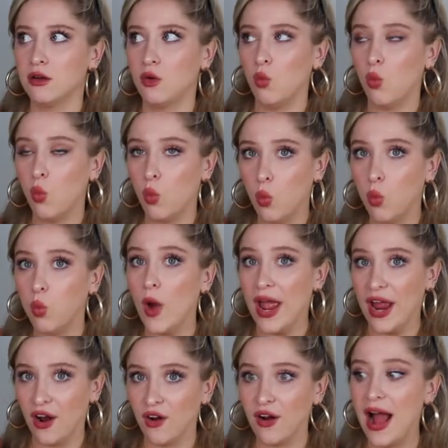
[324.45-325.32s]

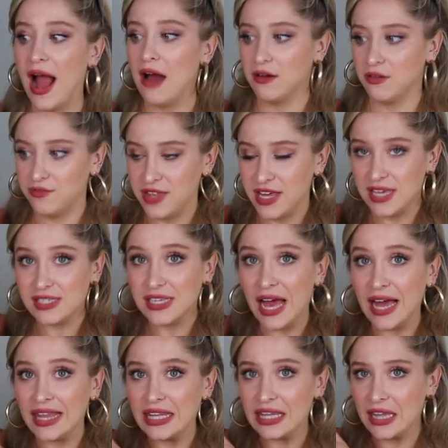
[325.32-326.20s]
wear out of these.
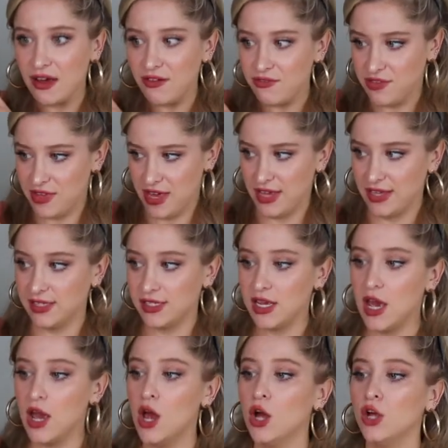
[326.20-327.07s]
I love these.